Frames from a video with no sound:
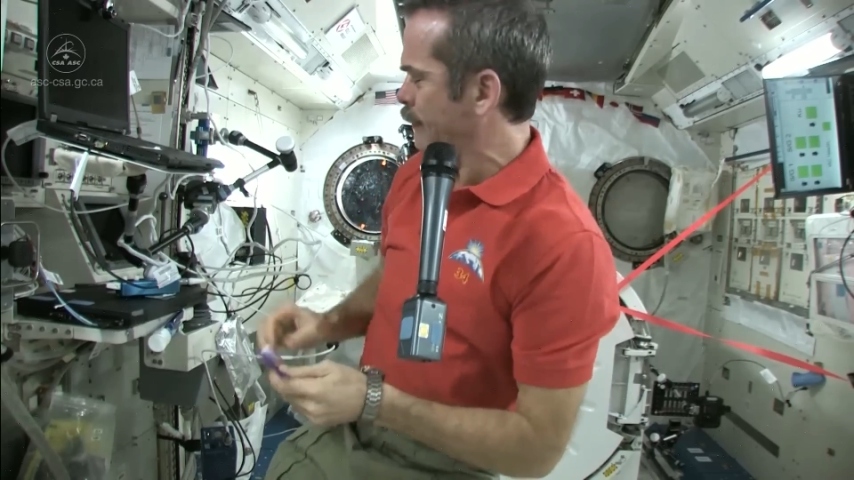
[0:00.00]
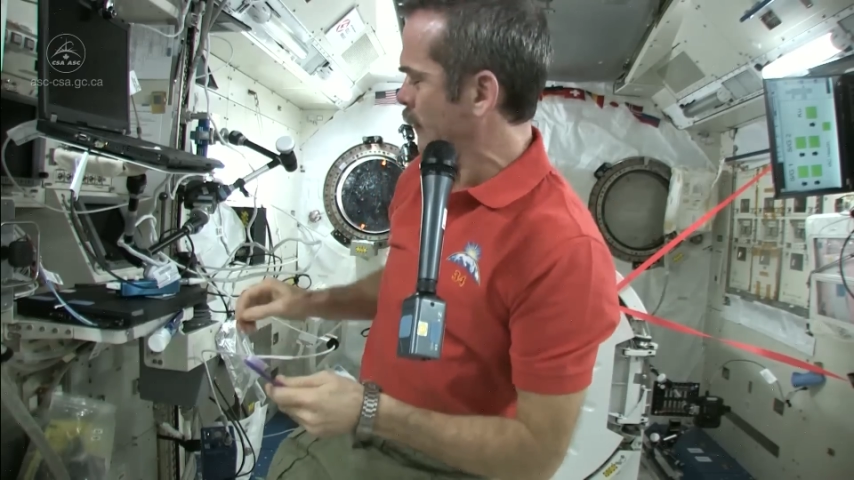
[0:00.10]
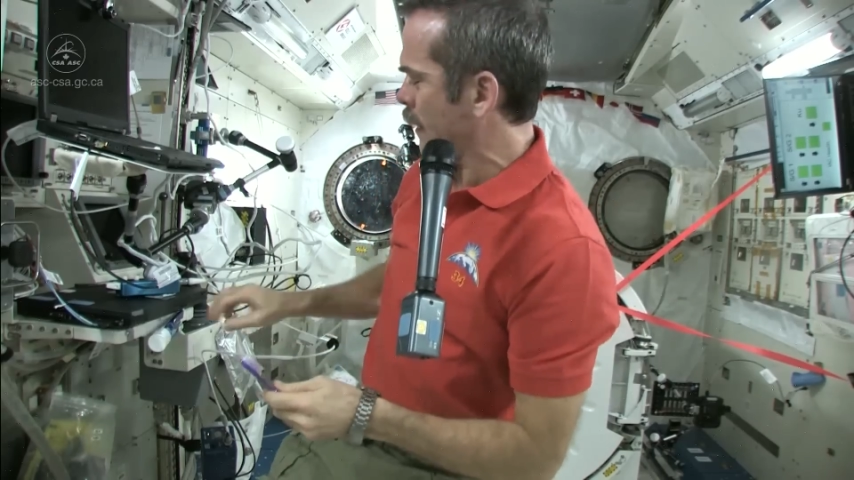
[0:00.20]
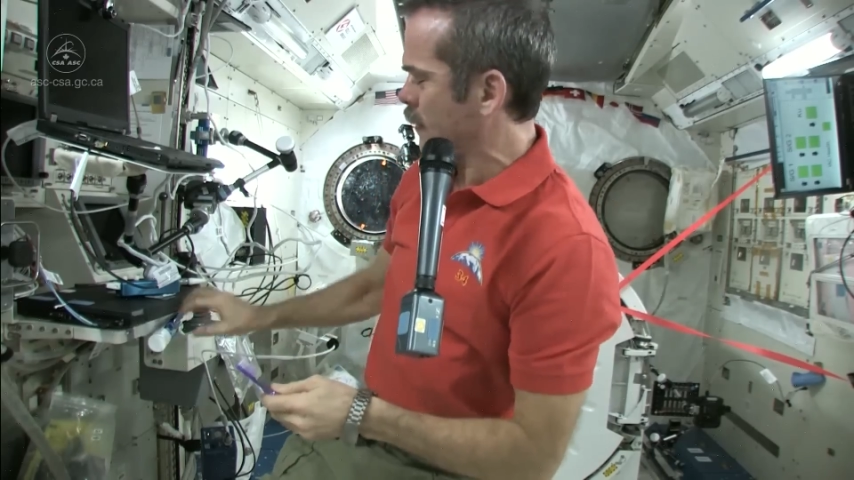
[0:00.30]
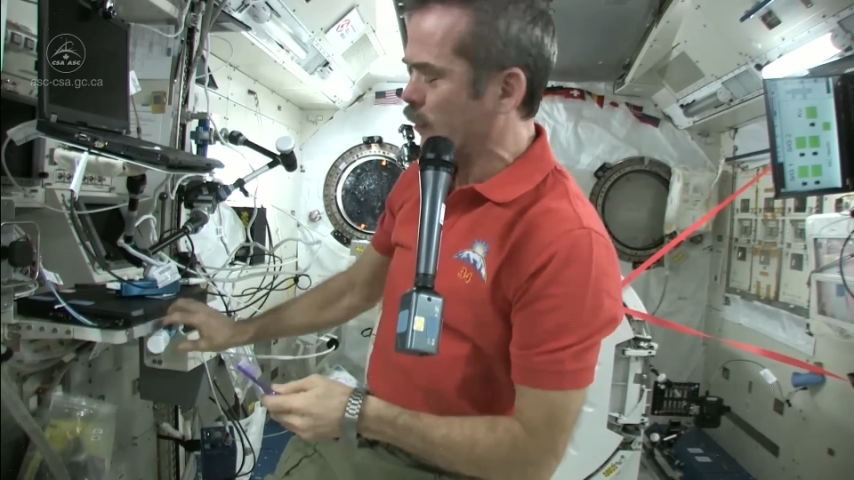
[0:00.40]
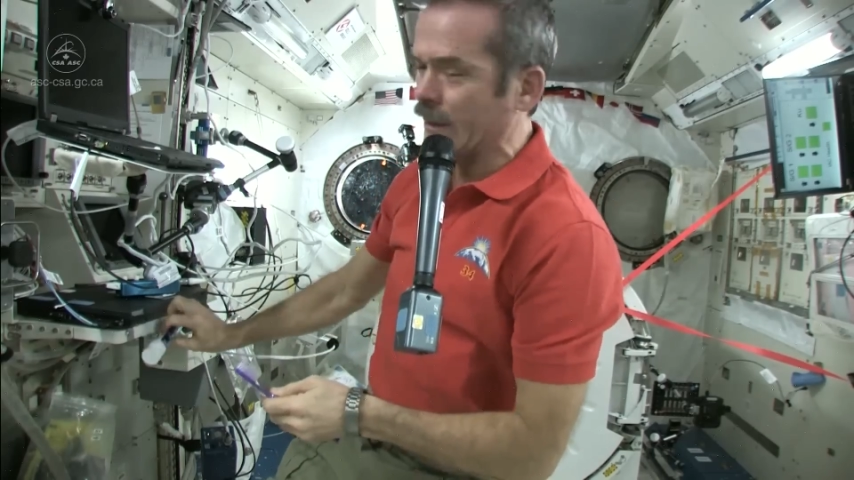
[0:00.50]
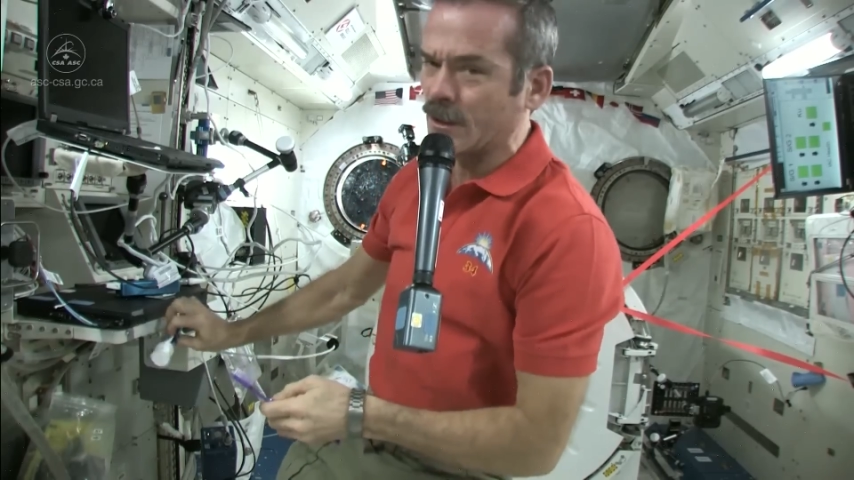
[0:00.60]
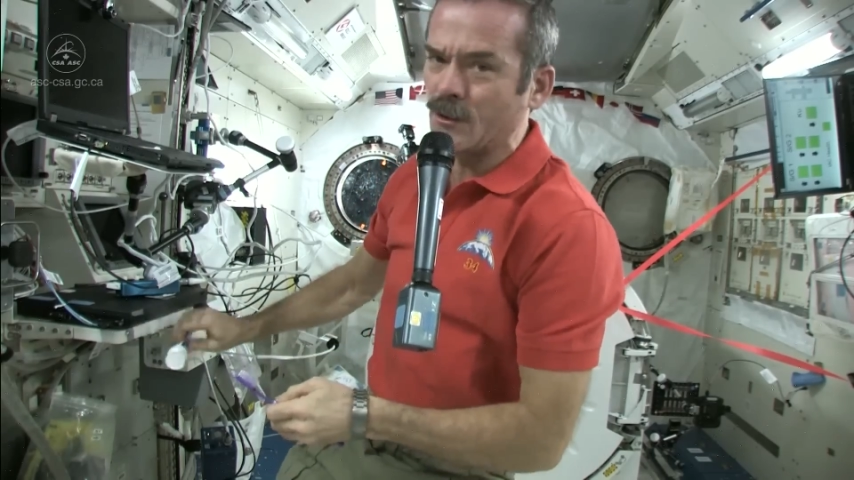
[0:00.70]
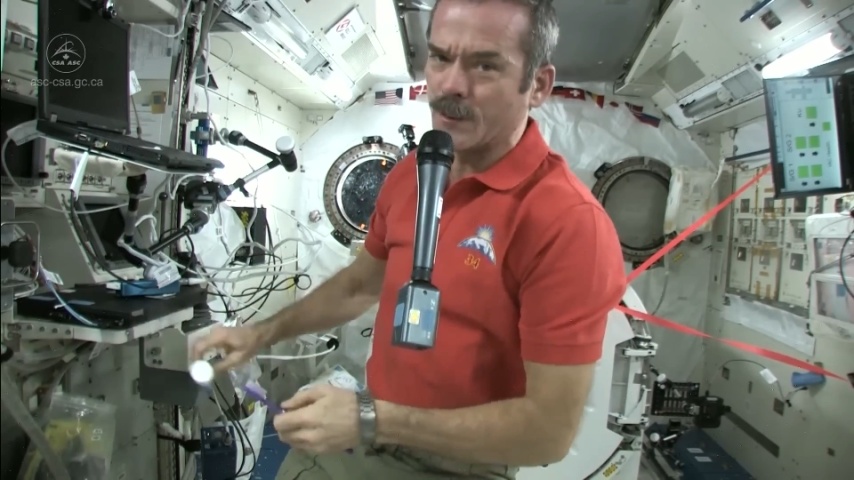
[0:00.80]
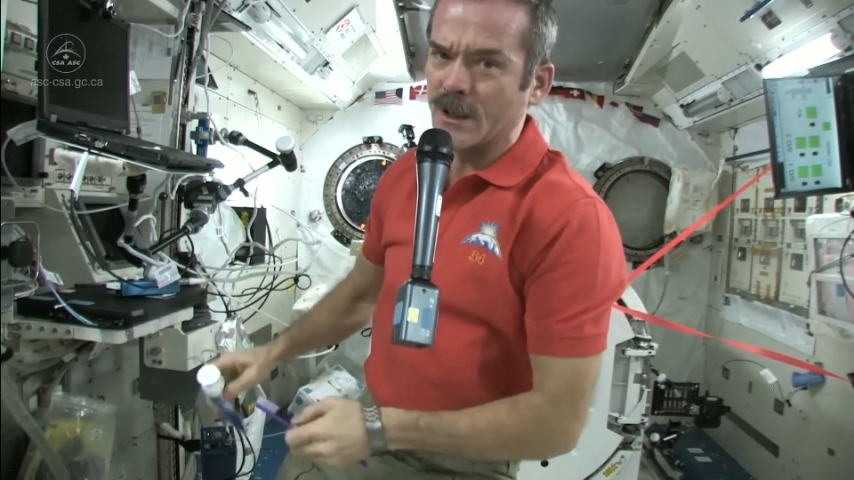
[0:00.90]
Nice wet
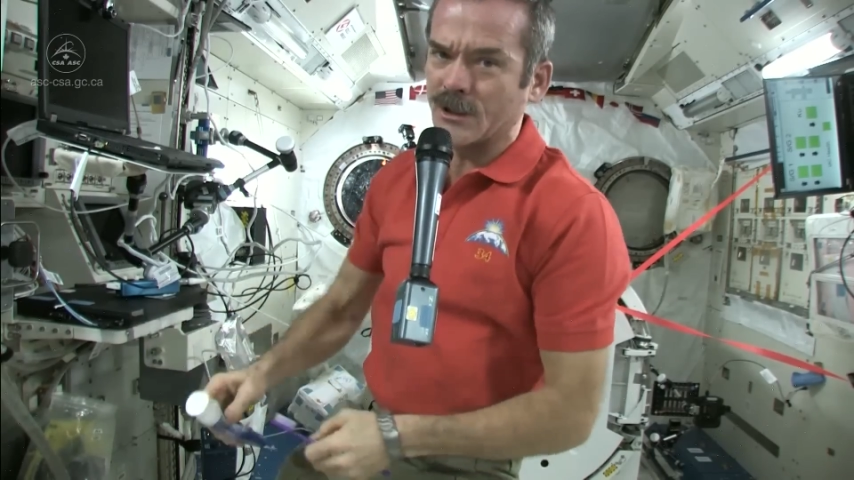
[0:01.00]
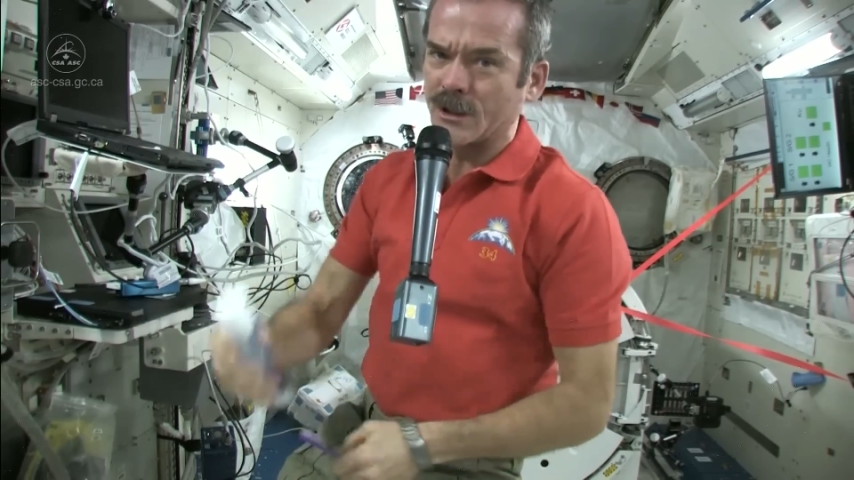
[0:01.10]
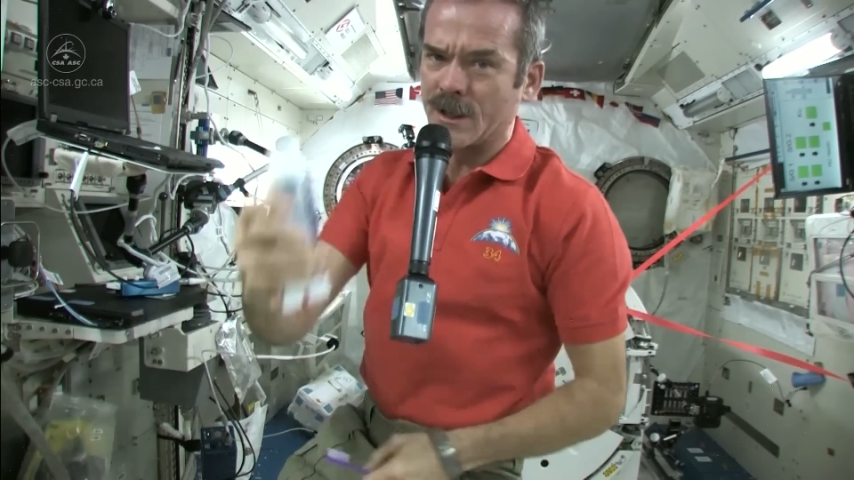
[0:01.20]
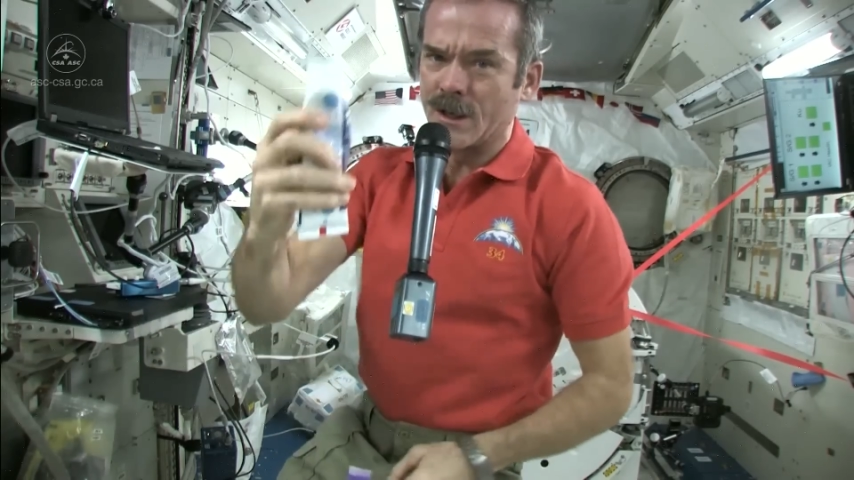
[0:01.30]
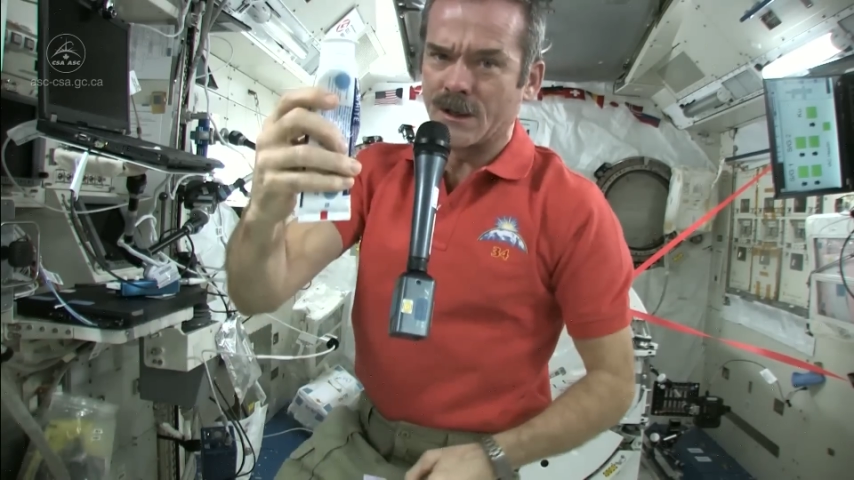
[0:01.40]
toothbrush.